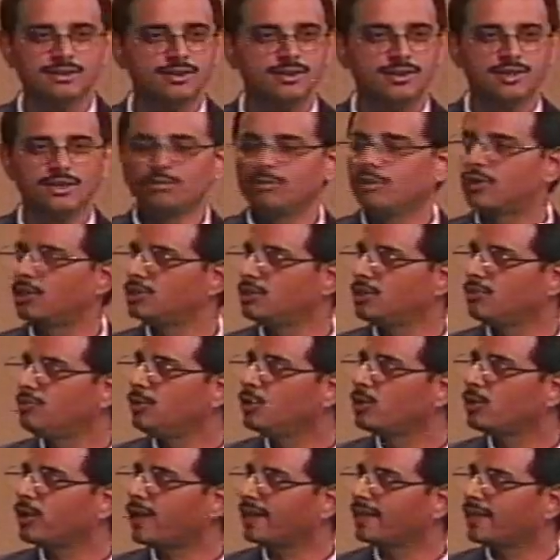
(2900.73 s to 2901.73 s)
Because if
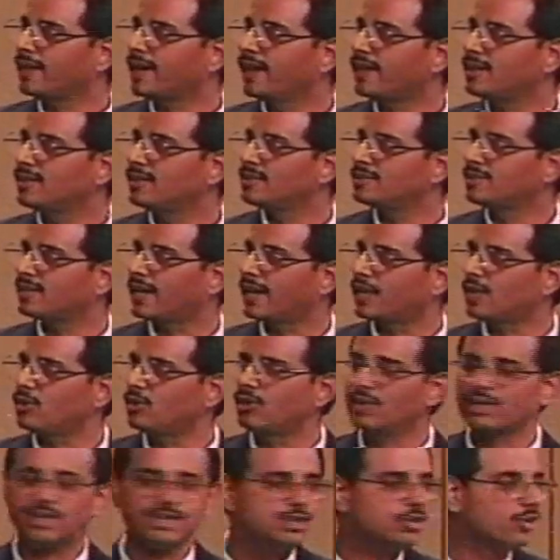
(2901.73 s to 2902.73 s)
you can get this
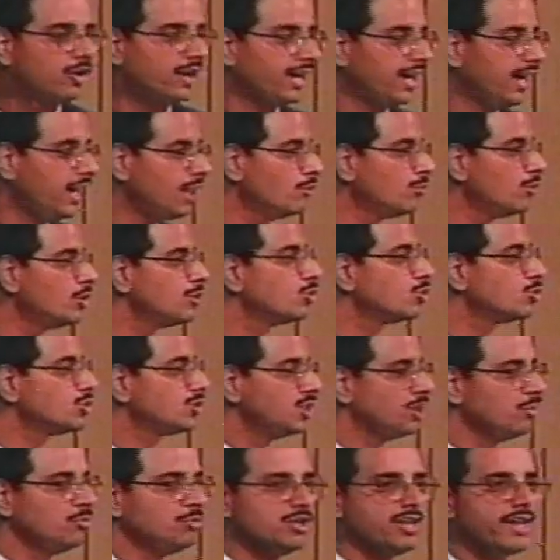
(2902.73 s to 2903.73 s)
accurately, you are able to
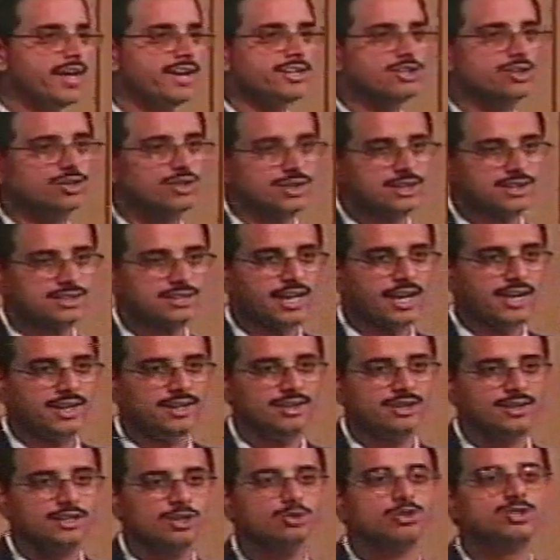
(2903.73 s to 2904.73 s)
simulate your
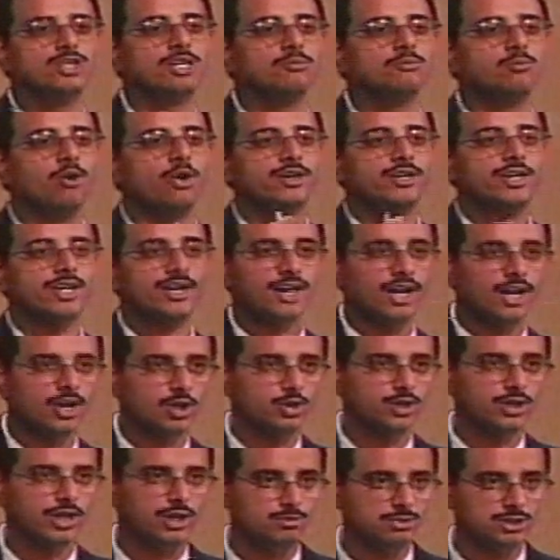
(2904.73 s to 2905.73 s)
design using Monte
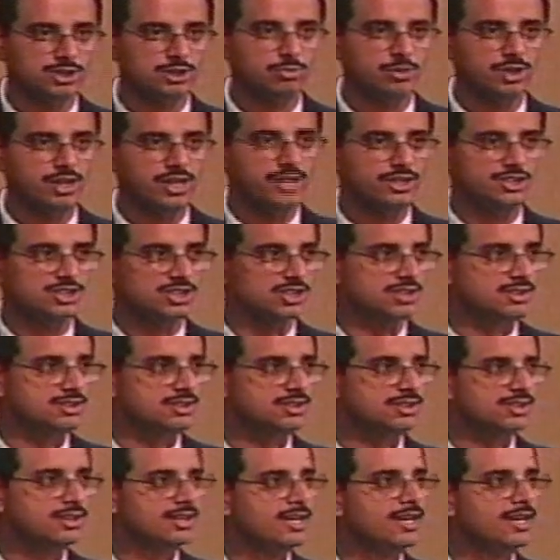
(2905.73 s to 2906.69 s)
Carlo type simulations